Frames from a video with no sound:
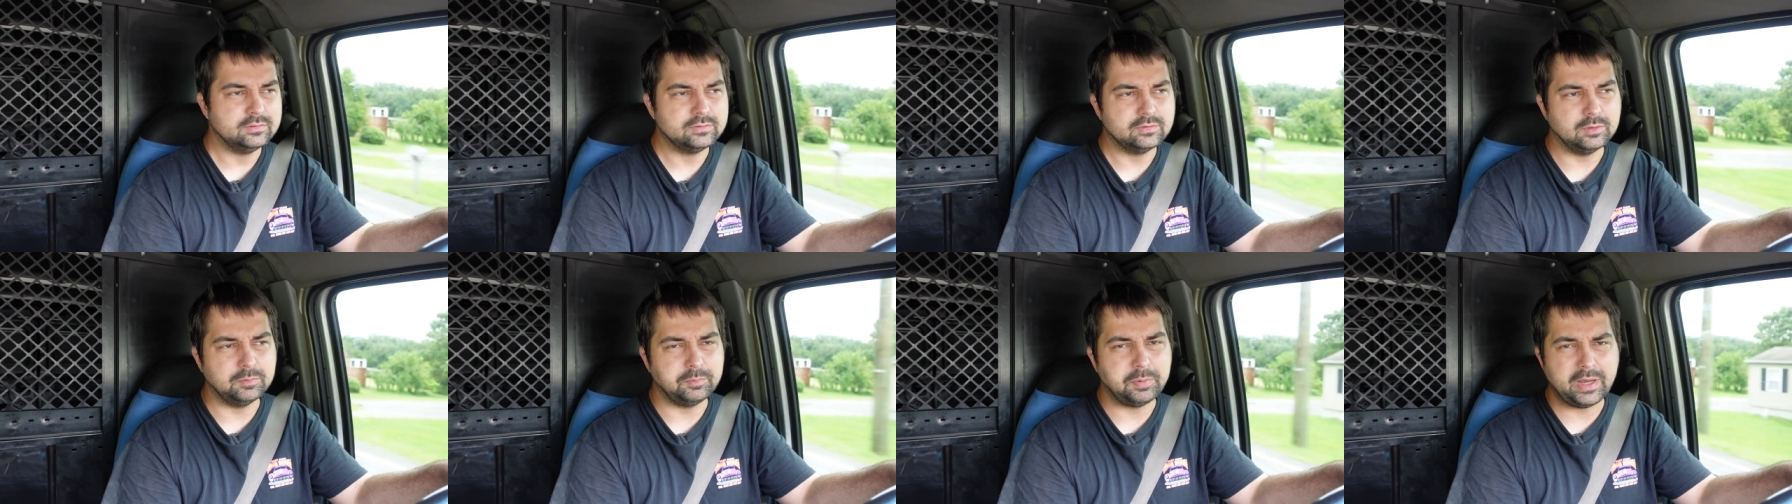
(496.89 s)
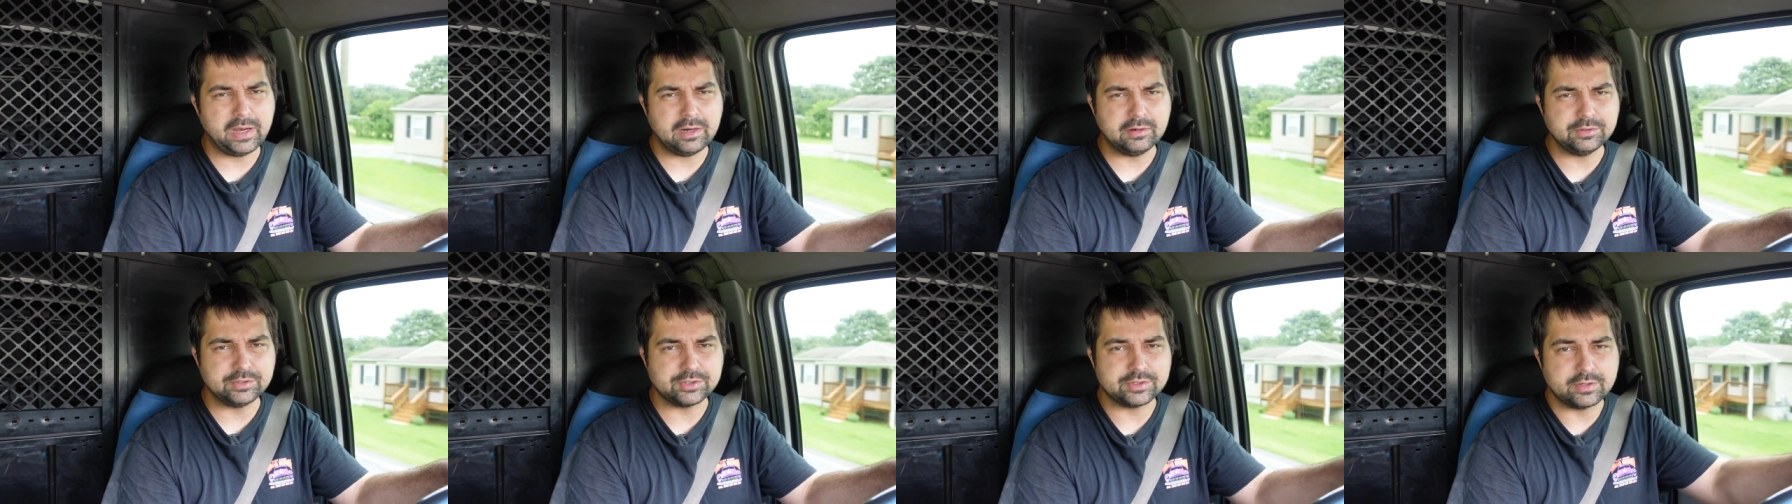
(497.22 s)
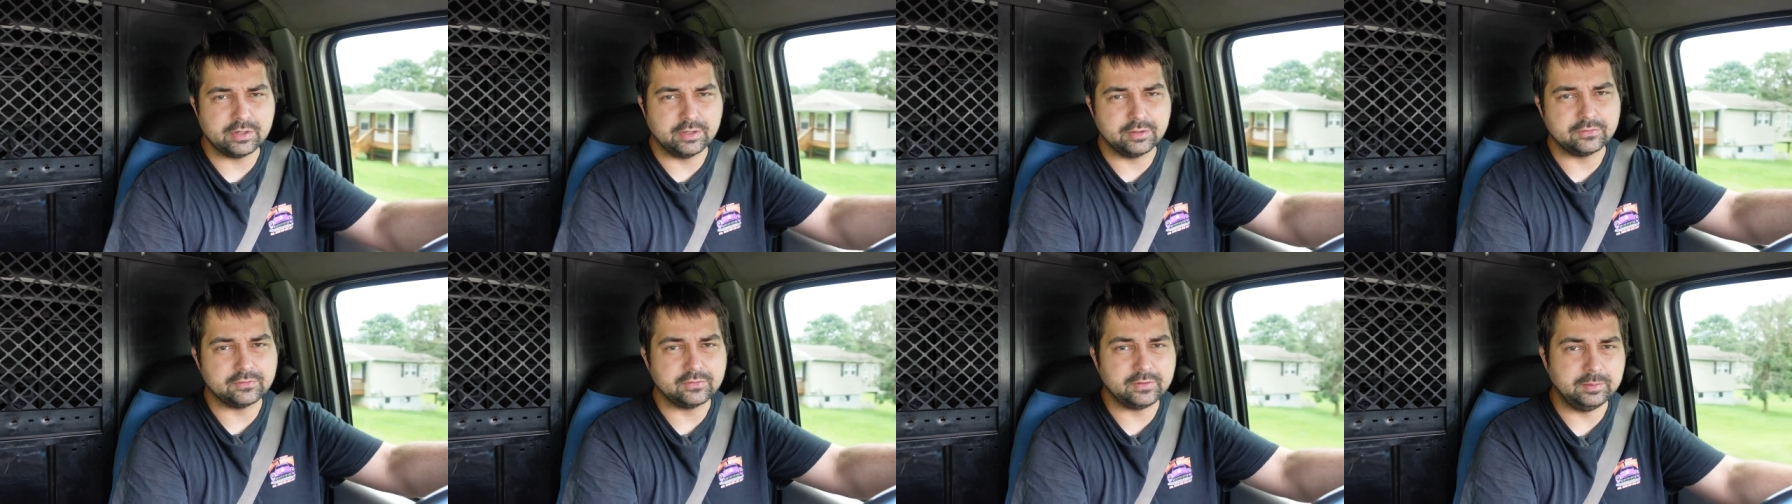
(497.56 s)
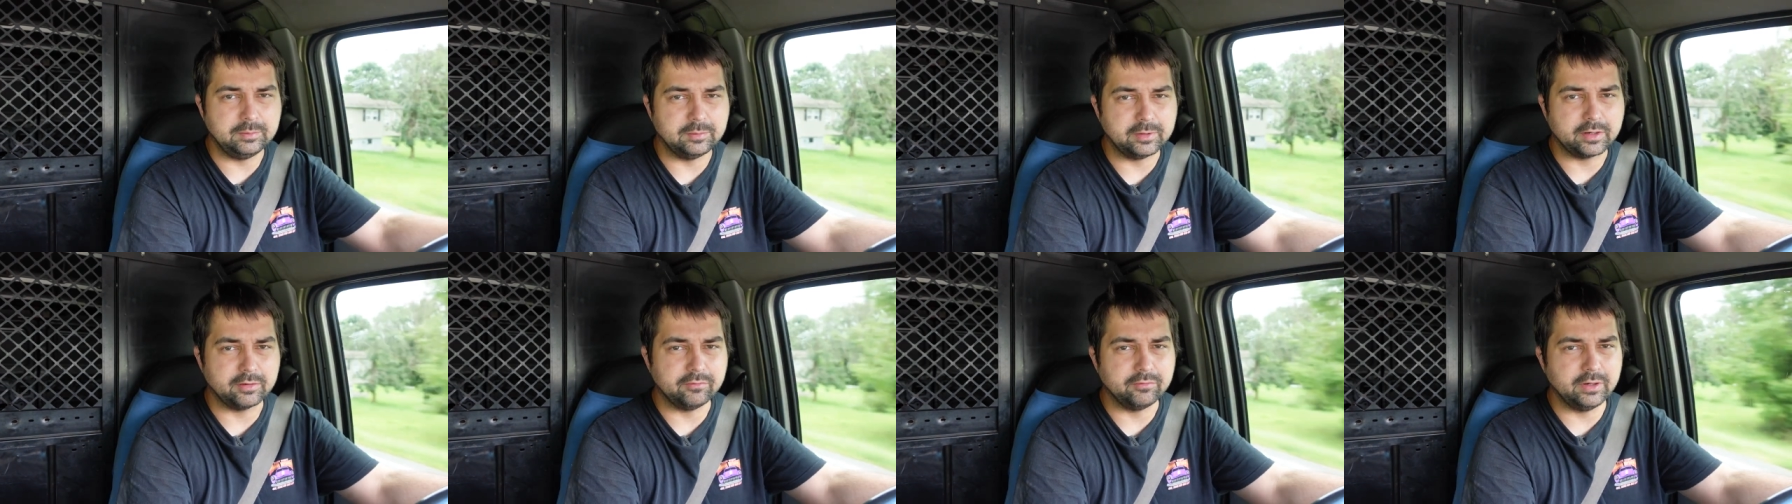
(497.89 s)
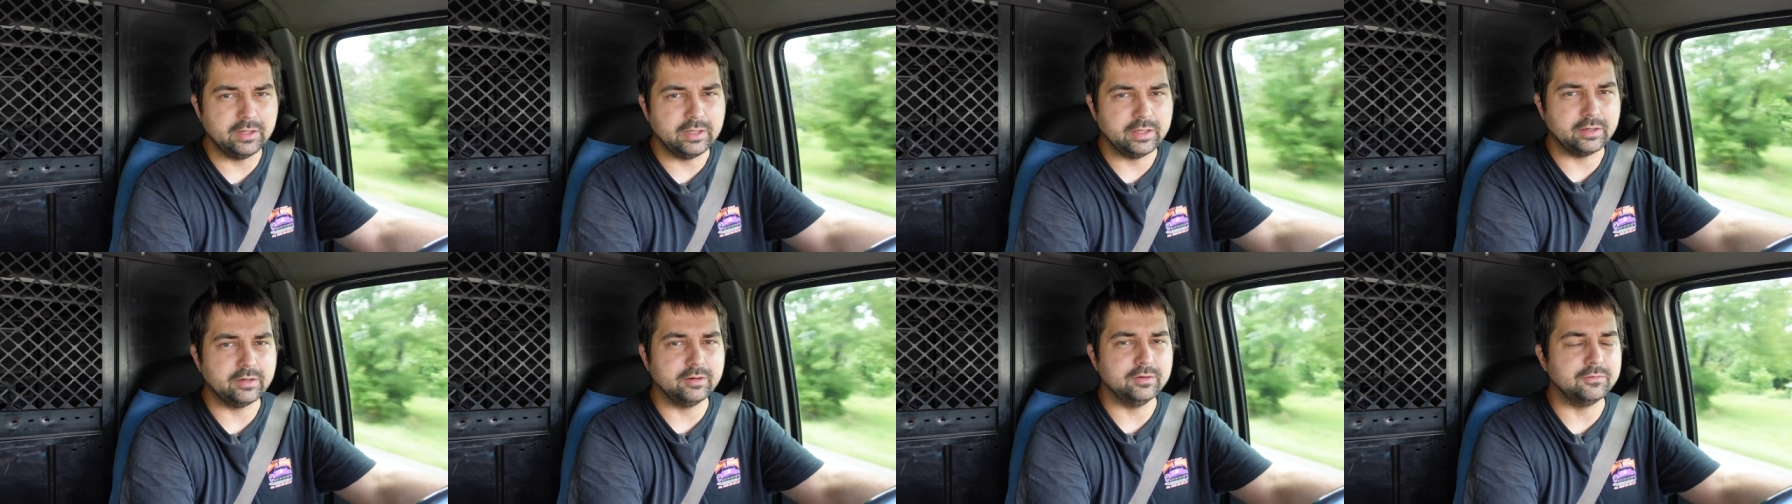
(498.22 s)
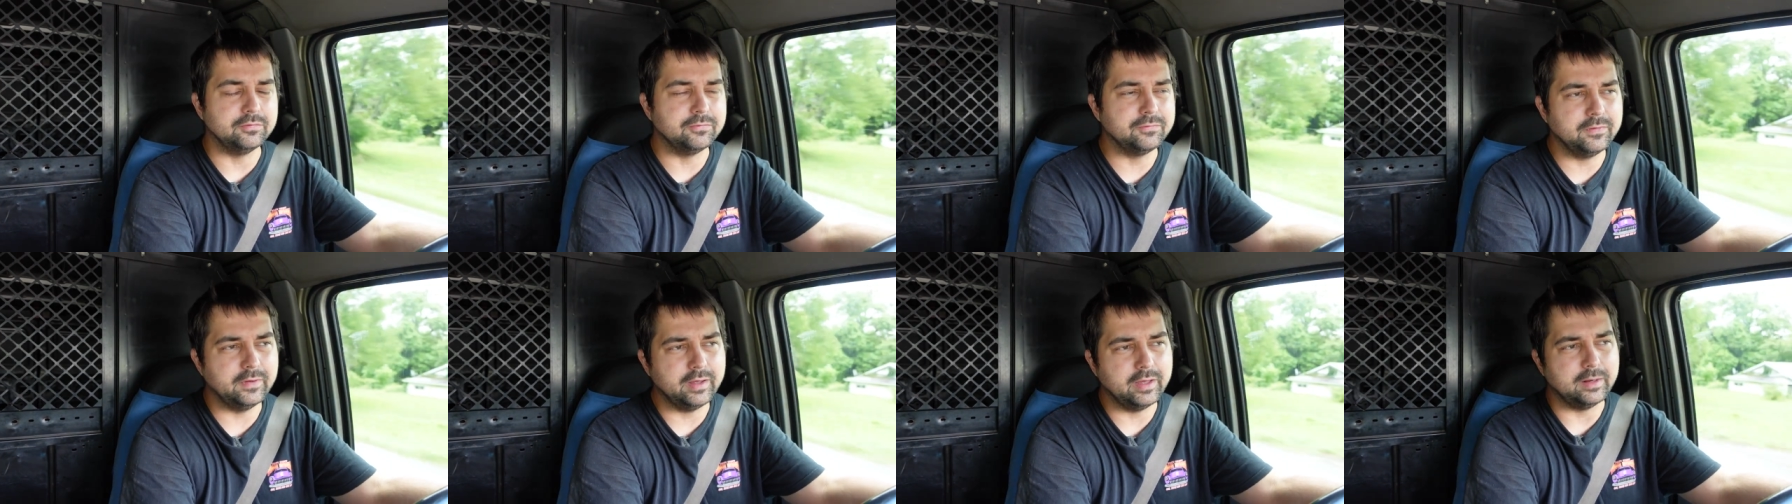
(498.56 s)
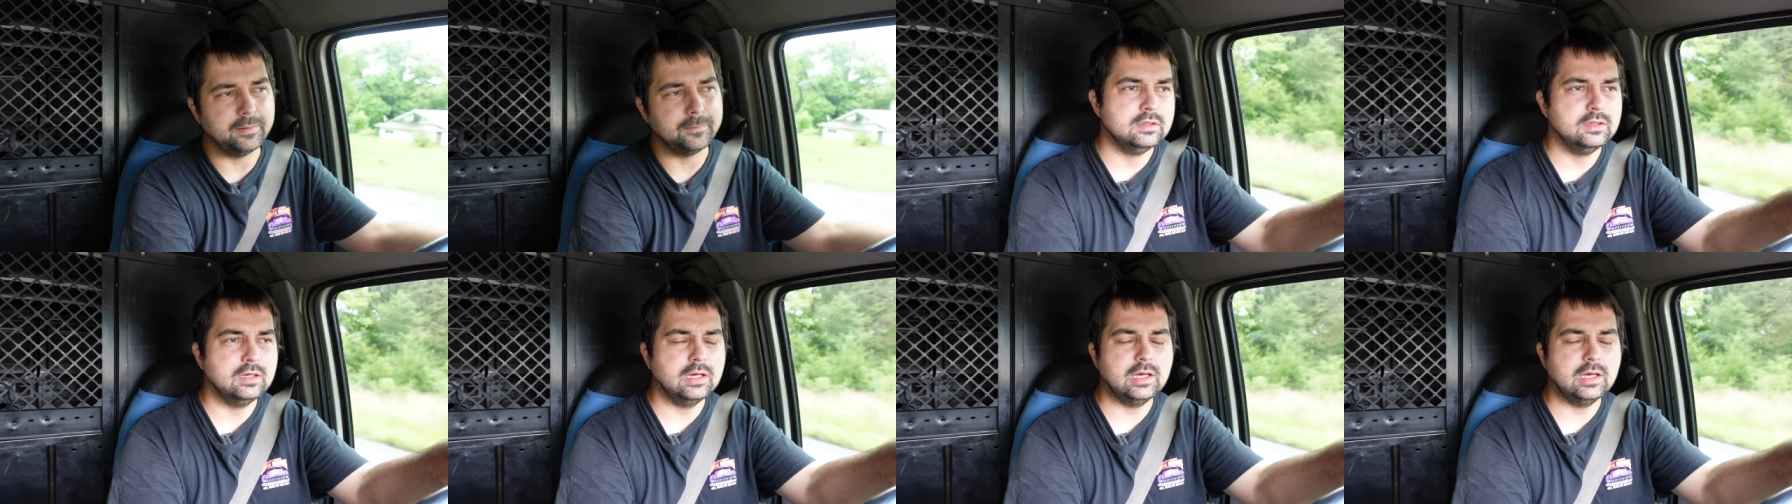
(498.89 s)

so Power Stroke seemed like a really good fit.